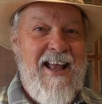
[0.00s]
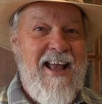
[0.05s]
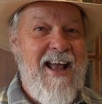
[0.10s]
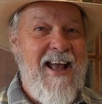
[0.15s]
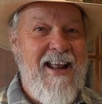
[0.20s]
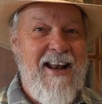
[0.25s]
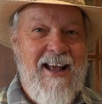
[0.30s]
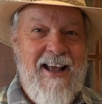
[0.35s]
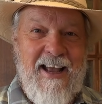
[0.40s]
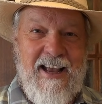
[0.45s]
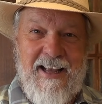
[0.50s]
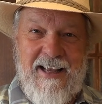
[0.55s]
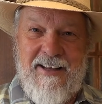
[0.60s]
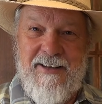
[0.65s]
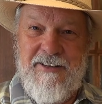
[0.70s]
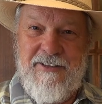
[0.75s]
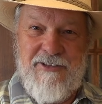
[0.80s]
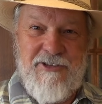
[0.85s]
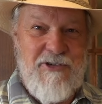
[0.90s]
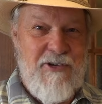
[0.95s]
And
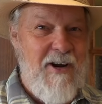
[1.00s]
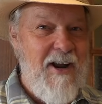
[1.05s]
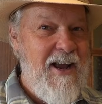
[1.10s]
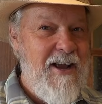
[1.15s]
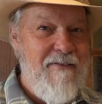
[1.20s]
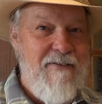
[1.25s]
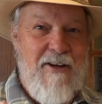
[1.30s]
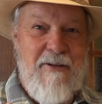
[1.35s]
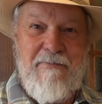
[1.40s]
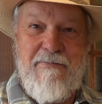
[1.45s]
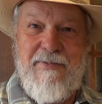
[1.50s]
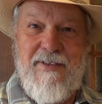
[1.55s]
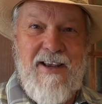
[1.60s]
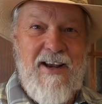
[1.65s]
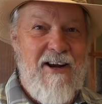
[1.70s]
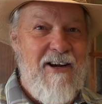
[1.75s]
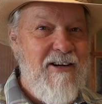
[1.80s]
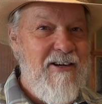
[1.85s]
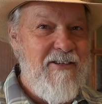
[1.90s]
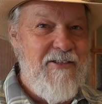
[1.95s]
I drive up
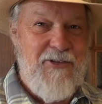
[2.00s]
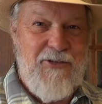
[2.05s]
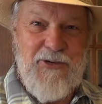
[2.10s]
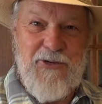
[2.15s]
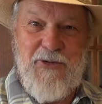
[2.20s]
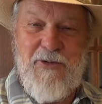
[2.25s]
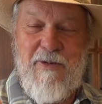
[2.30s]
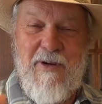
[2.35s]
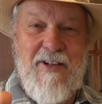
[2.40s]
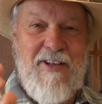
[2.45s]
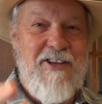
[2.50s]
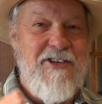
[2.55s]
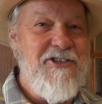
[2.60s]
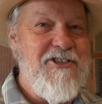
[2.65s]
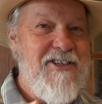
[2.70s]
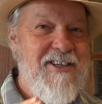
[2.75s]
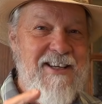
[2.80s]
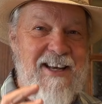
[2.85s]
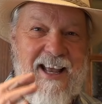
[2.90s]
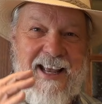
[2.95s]
there through
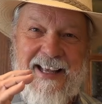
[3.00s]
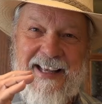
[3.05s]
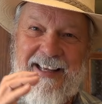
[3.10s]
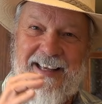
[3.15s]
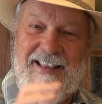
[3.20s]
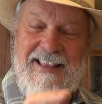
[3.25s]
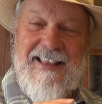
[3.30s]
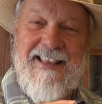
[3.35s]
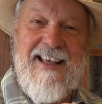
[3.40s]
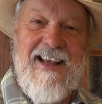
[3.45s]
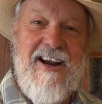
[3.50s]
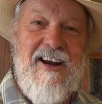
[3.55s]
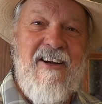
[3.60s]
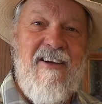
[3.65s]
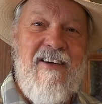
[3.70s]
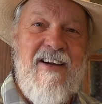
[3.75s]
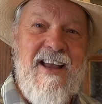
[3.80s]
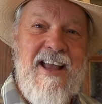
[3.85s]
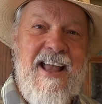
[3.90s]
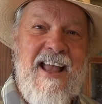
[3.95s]
Williston, I get
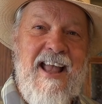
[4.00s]
there,